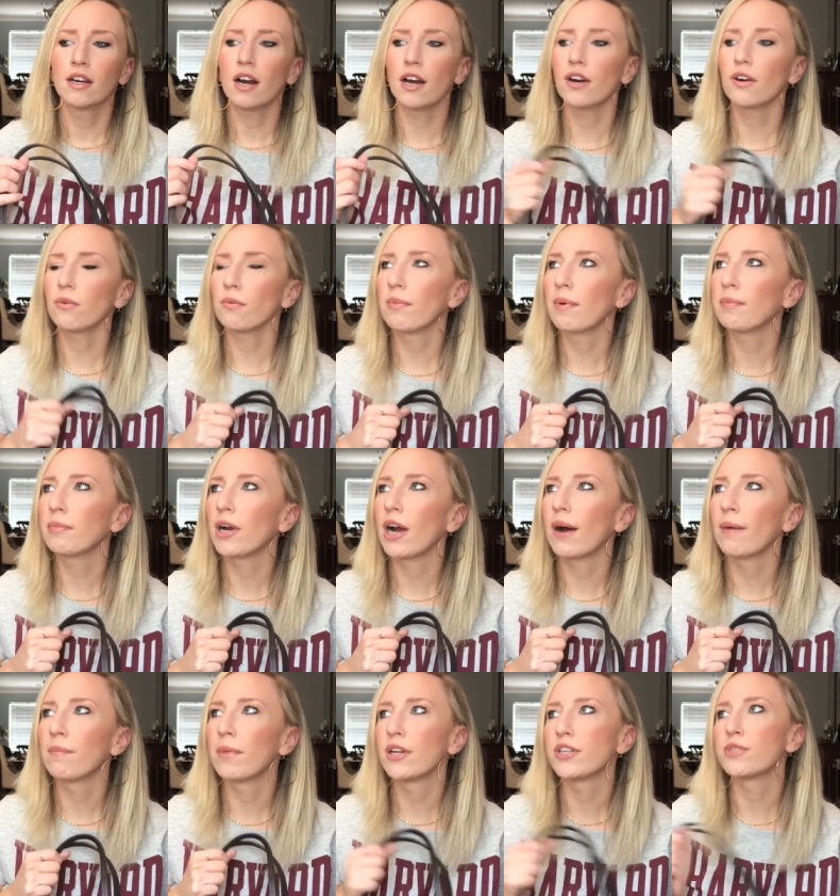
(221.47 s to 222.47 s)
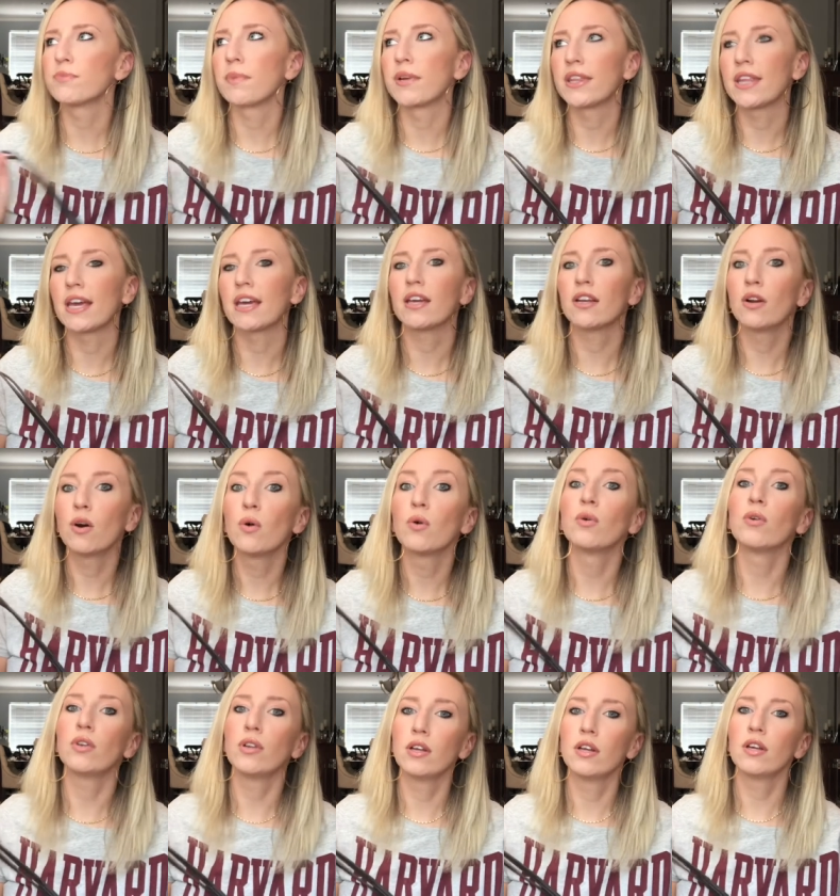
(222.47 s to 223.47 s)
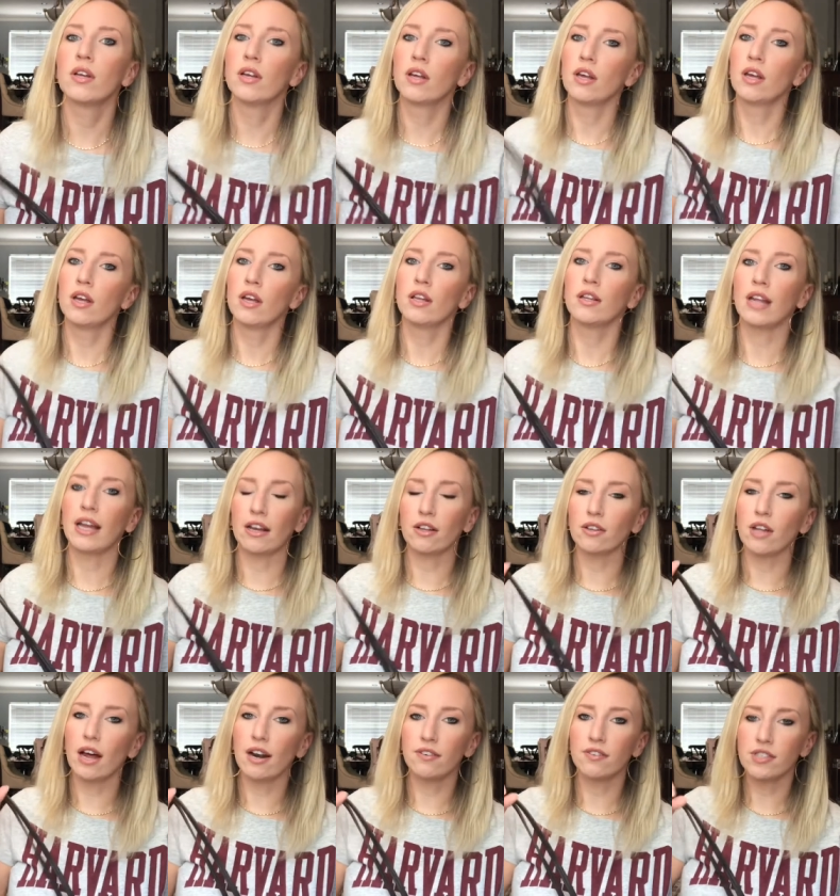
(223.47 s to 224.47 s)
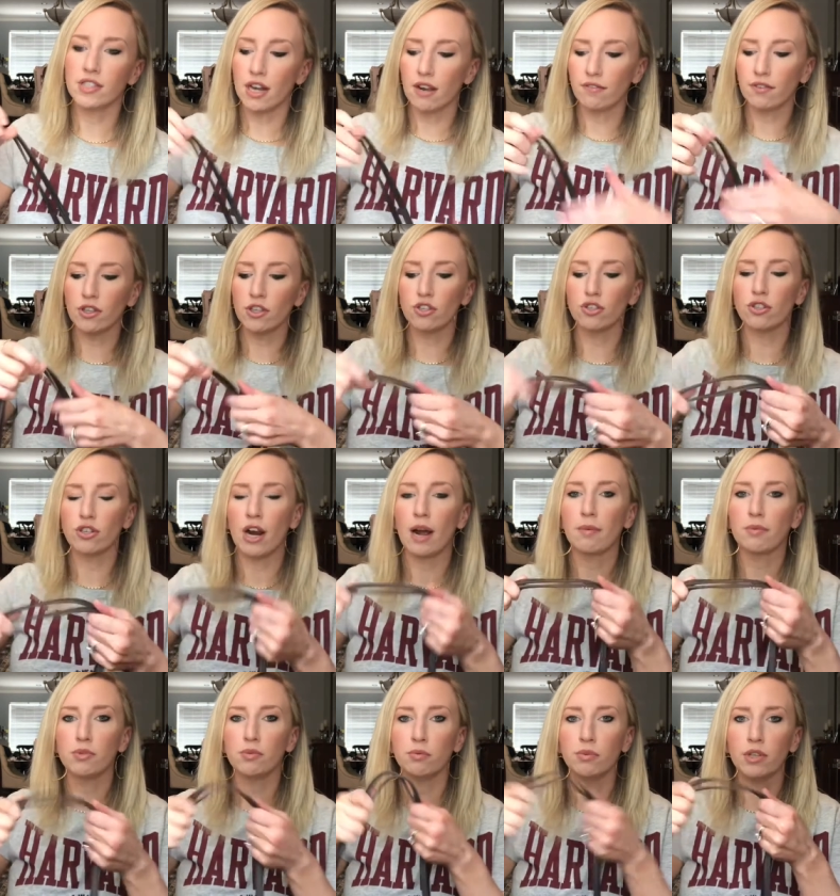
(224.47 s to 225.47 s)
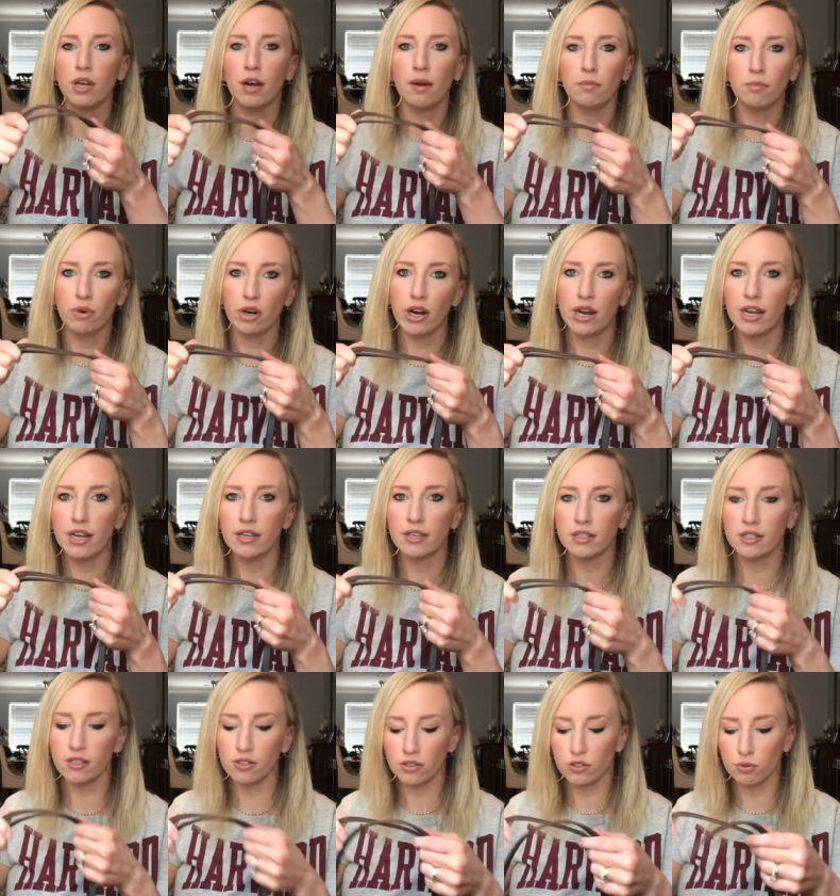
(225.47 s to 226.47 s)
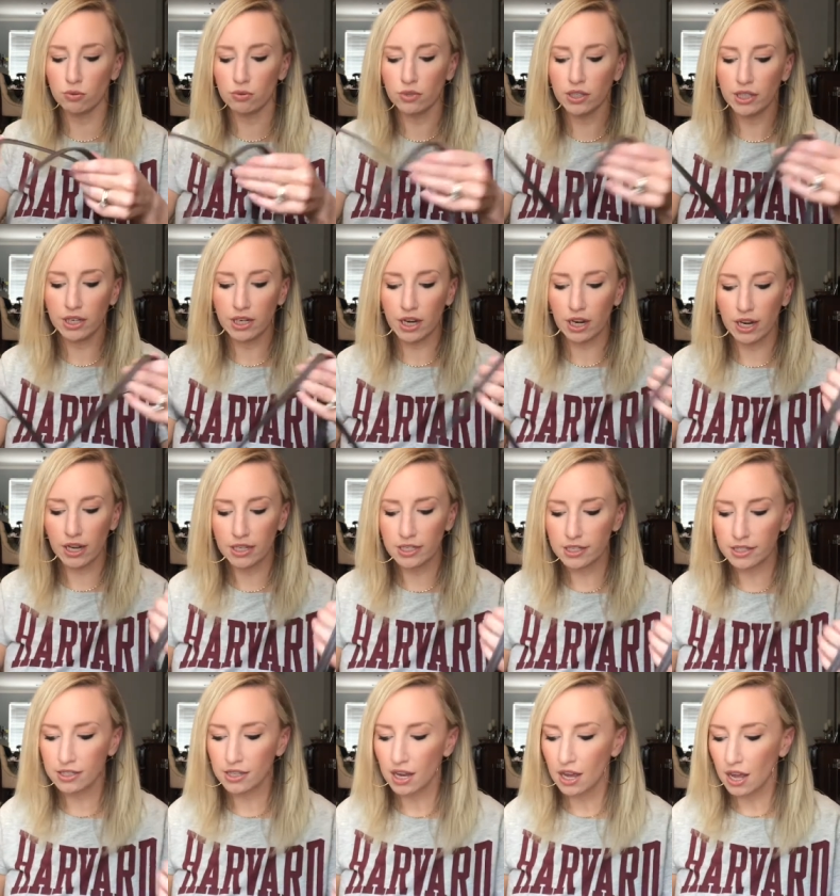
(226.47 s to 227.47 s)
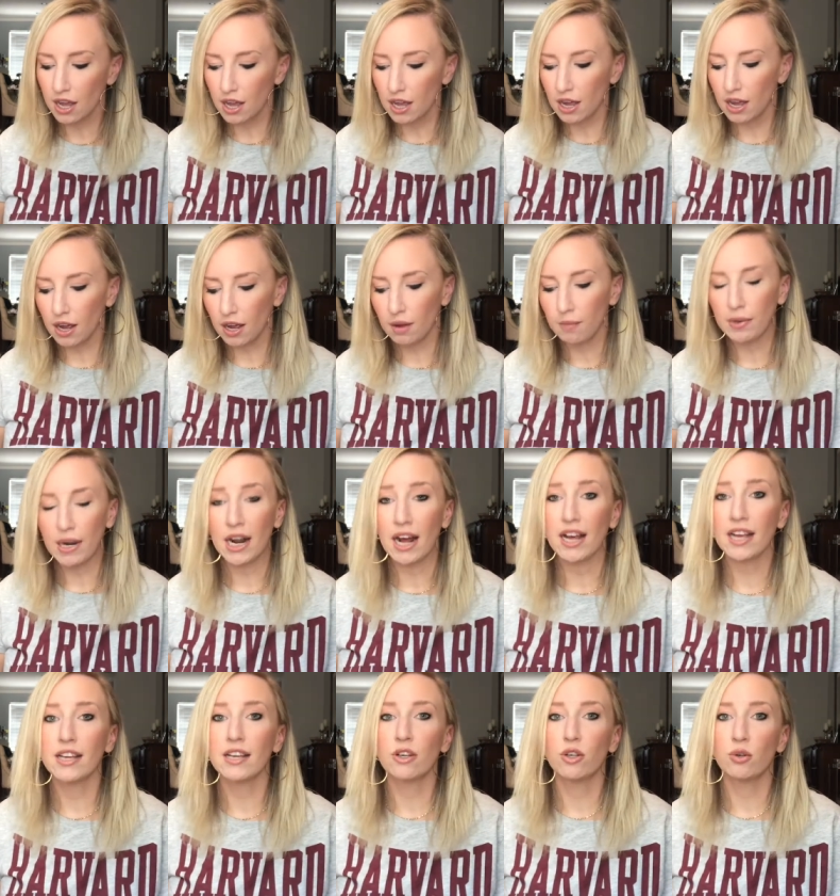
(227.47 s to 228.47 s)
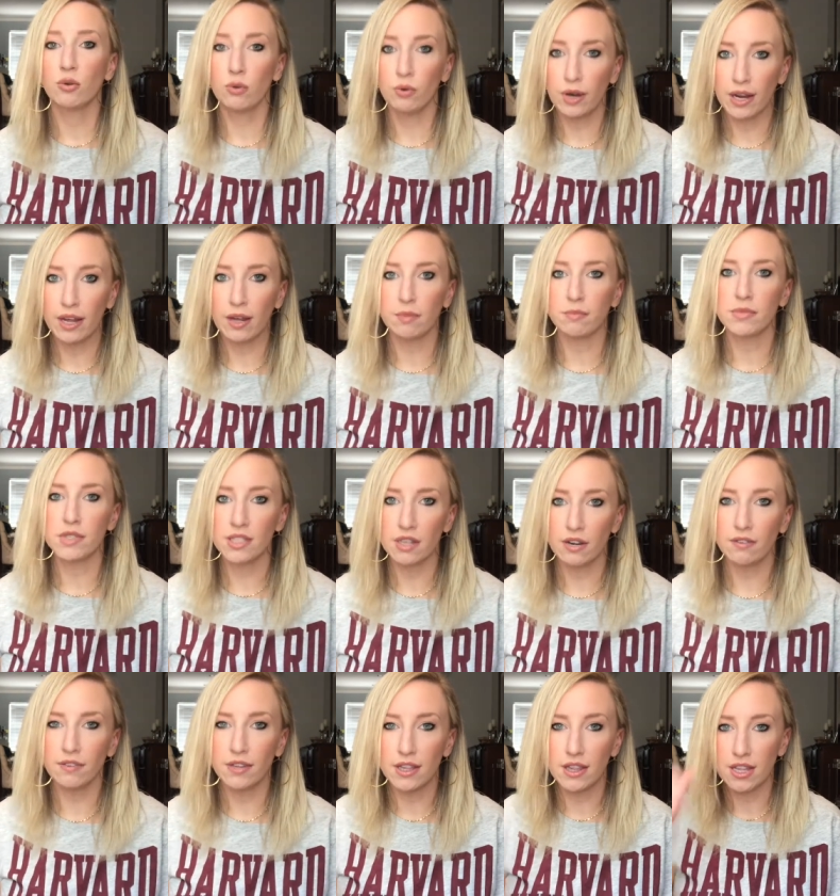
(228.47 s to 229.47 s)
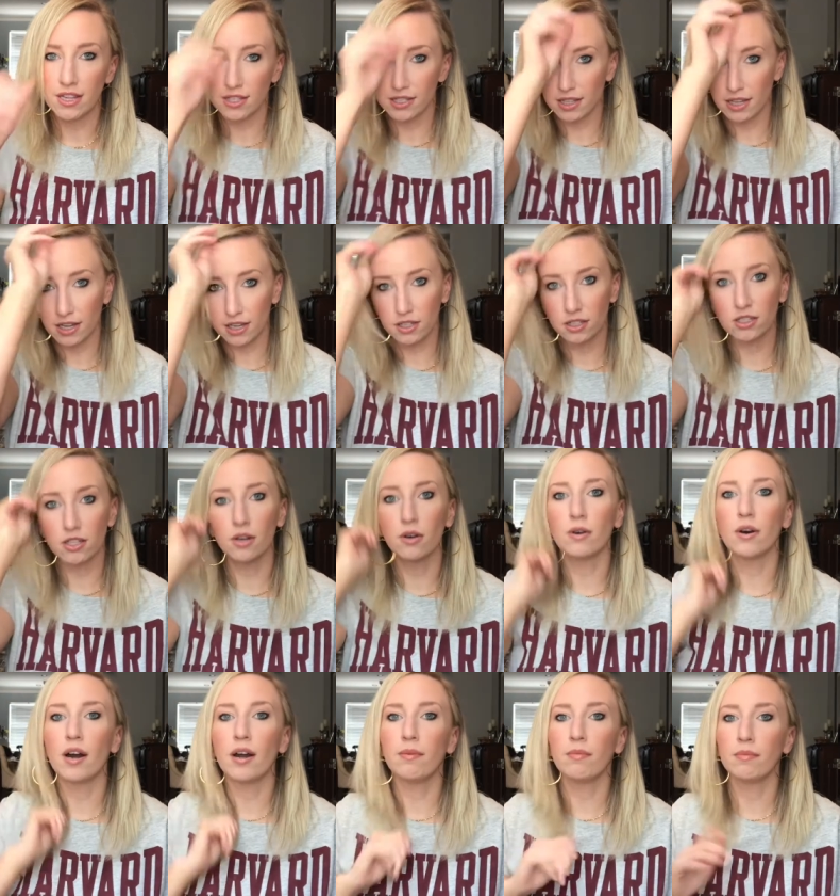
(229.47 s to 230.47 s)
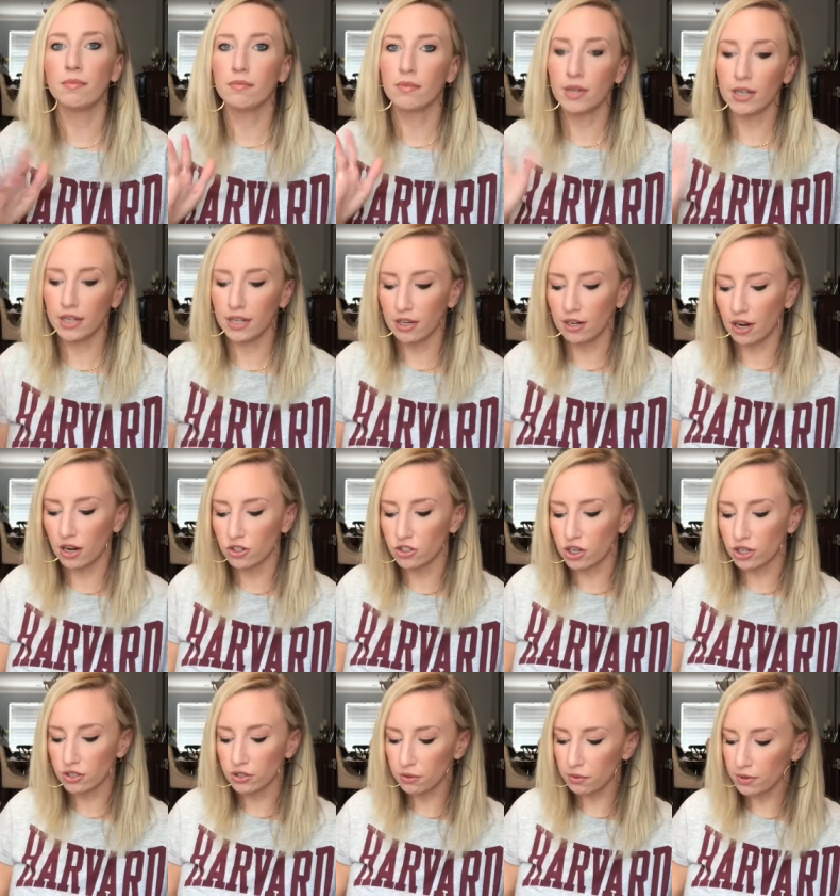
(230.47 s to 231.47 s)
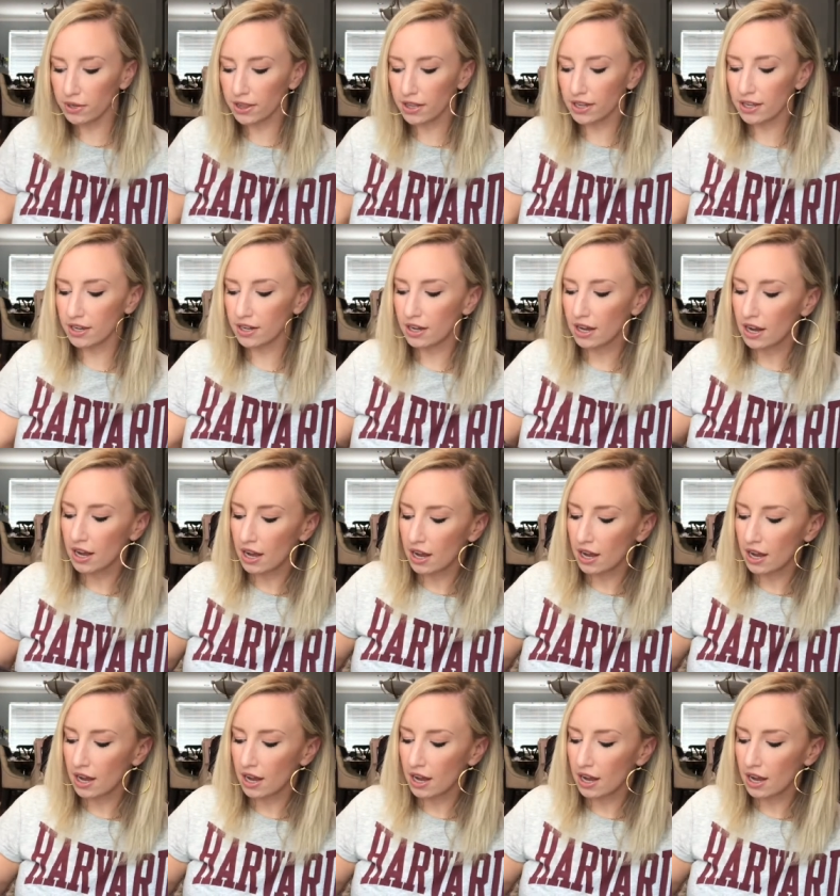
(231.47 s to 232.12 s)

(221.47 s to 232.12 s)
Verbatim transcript: I don't remember how much, but they can hold like a lot of stuff and the straps will not break. So it's really nice. Um, and I cram stuff in this thing. So I'm, again, not gentle with it.